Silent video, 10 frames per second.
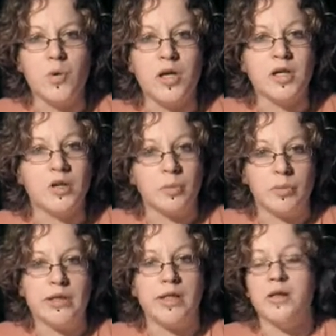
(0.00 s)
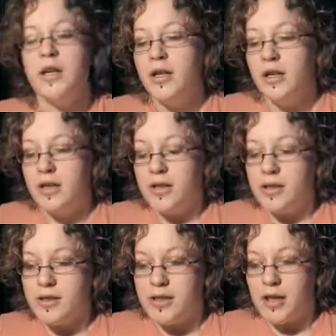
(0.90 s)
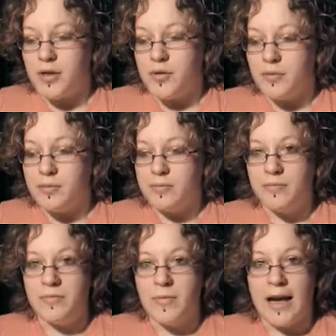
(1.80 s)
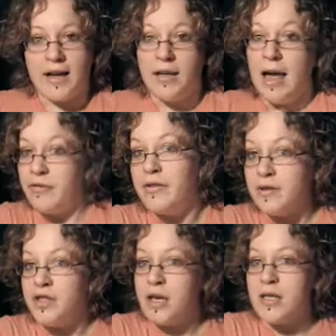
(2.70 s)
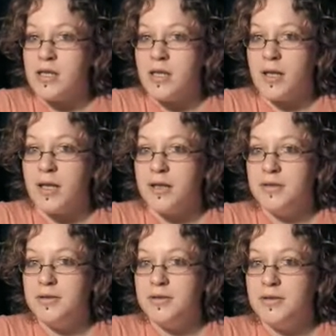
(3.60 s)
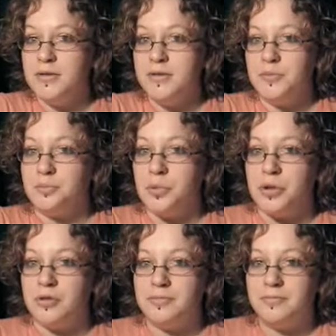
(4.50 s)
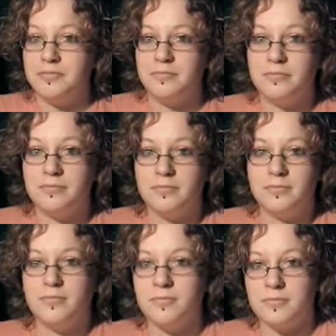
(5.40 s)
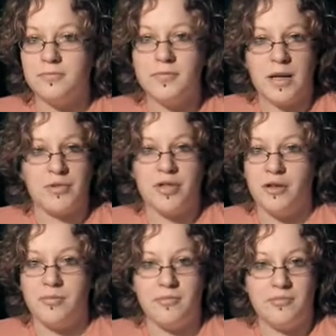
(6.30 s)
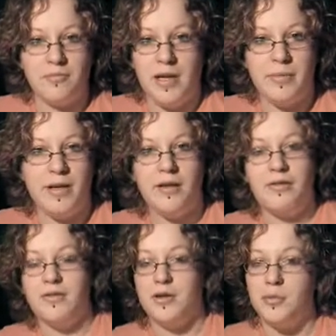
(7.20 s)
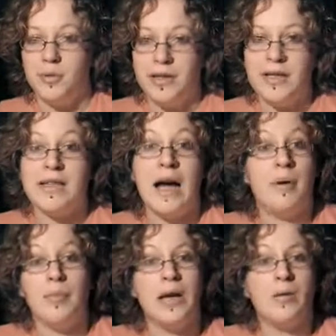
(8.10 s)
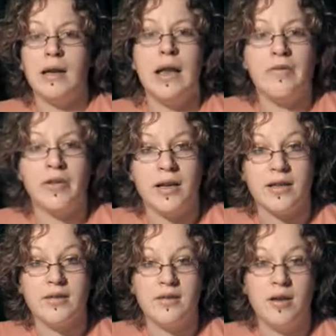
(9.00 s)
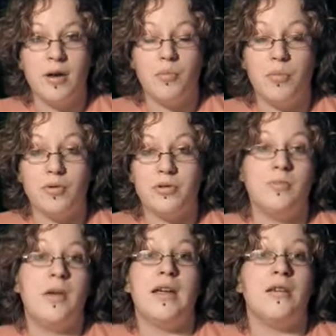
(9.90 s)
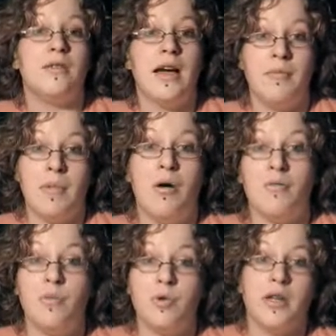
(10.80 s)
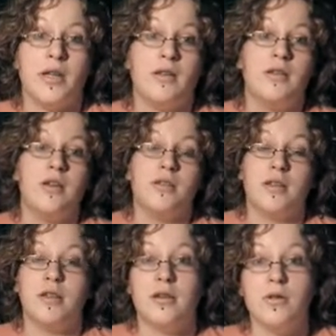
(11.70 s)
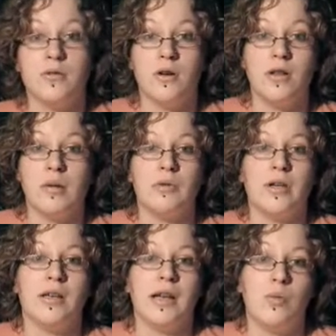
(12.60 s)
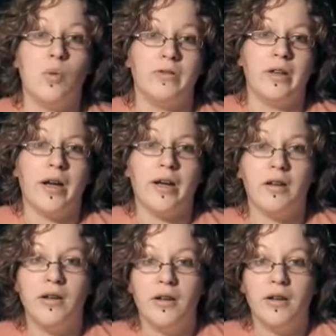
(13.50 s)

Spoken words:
worked up, you know. So I can laugh at the jeans thingy, but I'm sure maybe in a couple of years' time I'll be able to laugh at this. But to me, that amount of money, to lose all that money in like one day,